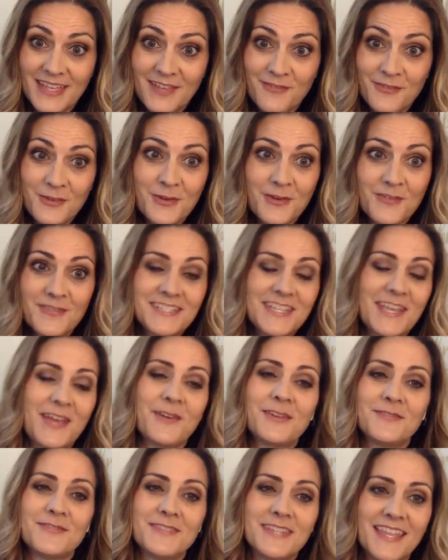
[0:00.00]
If you have a
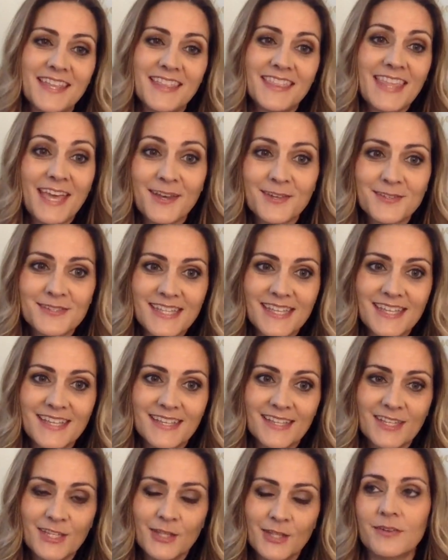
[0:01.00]
town of
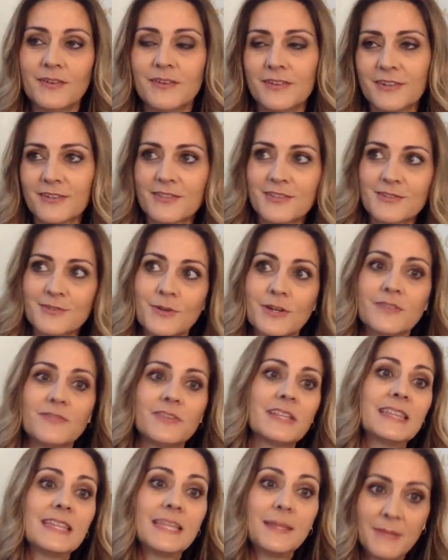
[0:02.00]
10,000, there's sort of
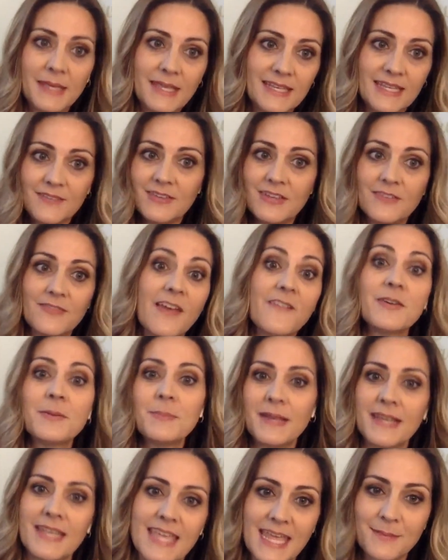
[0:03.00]
a limit. Even if
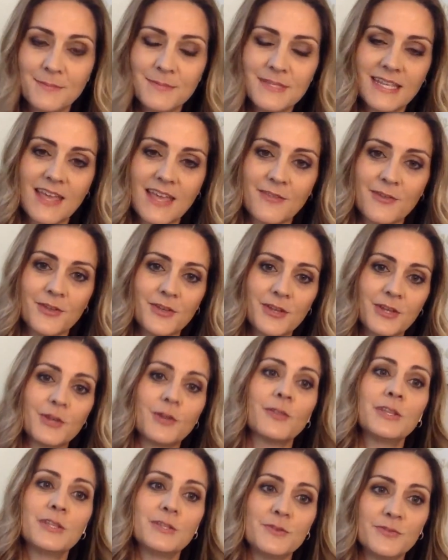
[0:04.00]
everybody came together, you can
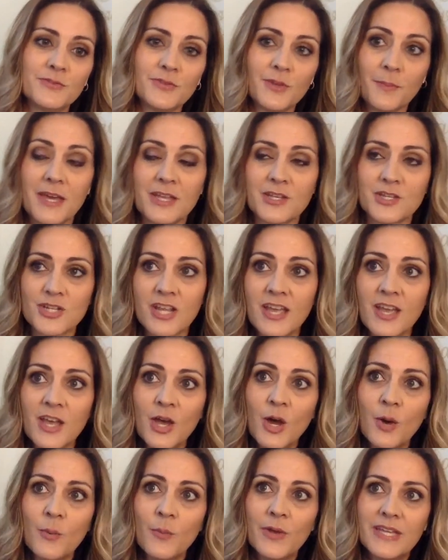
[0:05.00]
only do so much.
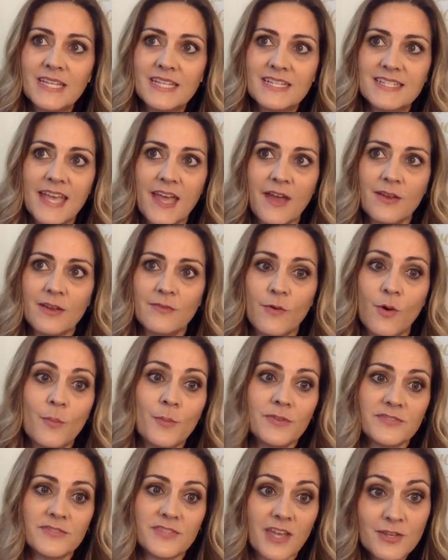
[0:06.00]
Well, in a town of
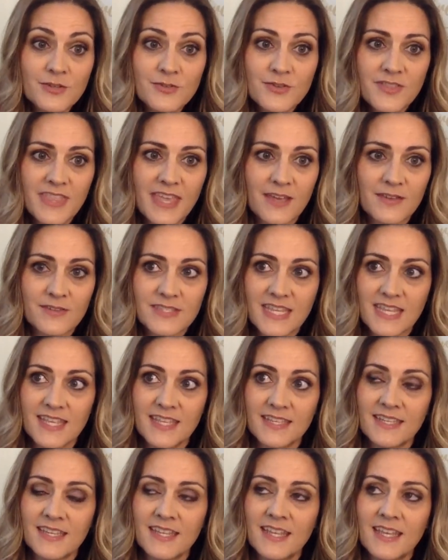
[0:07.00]
almost
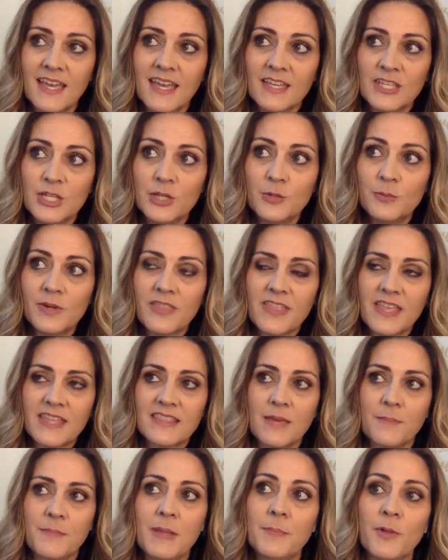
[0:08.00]
100,000, you would think
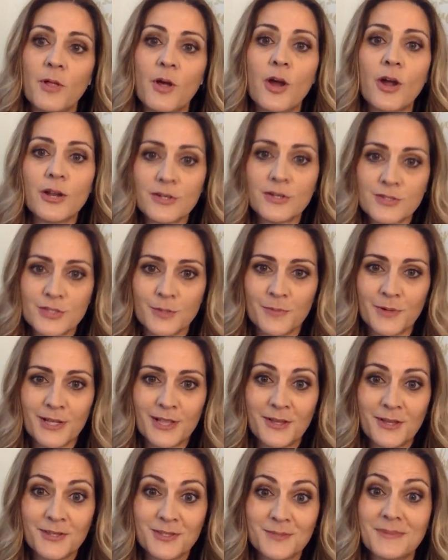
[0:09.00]
that people aren't super
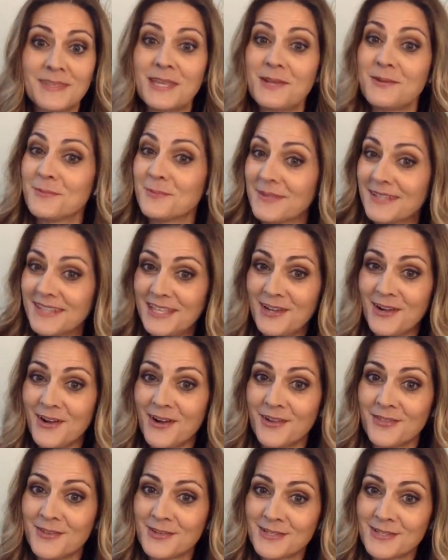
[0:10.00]
close, but they really
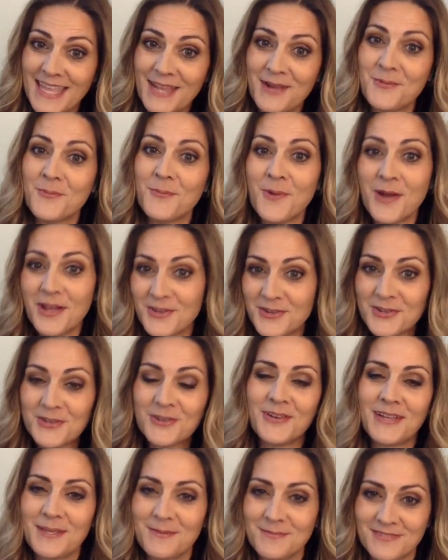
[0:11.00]
are. There's like 1
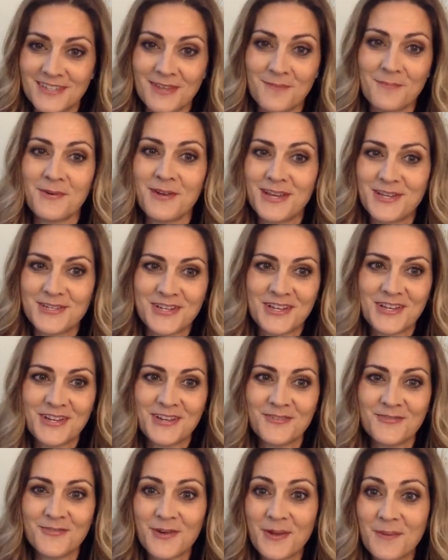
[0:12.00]
degree of
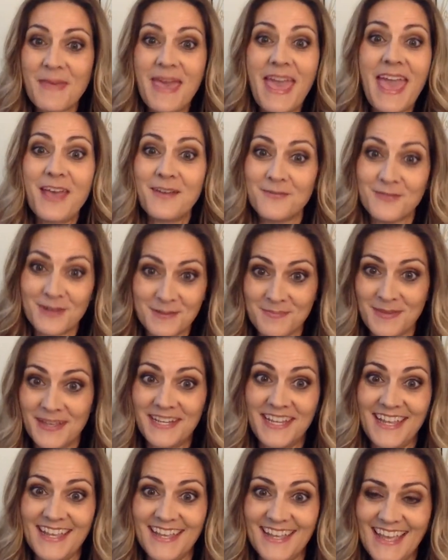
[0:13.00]
separation from
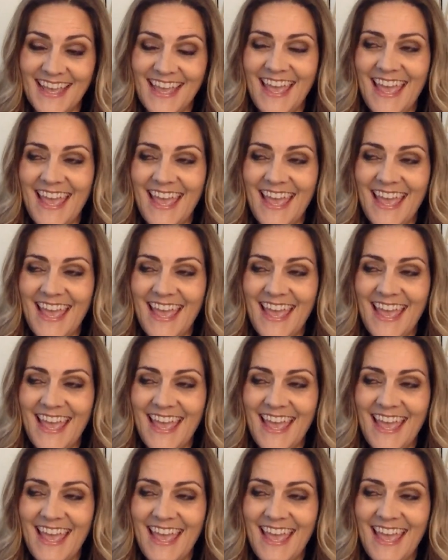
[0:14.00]
everybody.